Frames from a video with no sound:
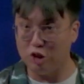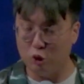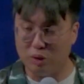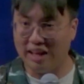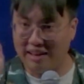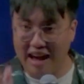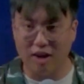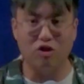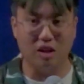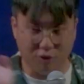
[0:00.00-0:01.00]
you can
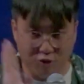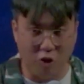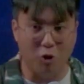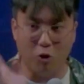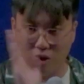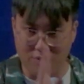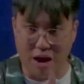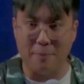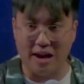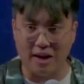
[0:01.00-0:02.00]
actually follow a
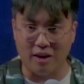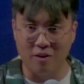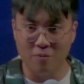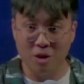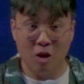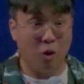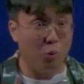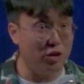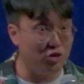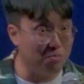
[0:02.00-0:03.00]
rabbi.
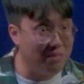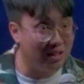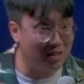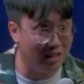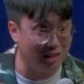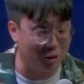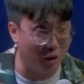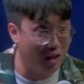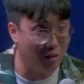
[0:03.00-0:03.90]
Which means this, okay,